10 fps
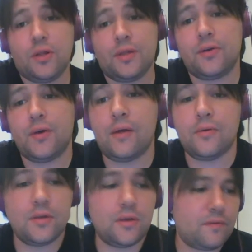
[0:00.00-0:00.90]
on the
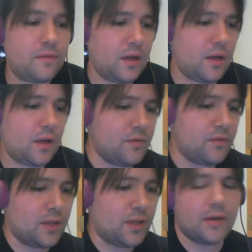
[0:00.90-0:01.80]
ground if
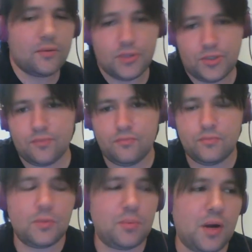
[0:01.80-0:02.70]
you land, which
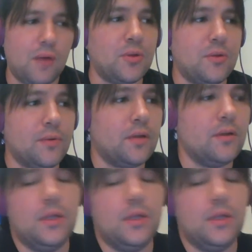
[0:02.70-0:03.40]
you probably will.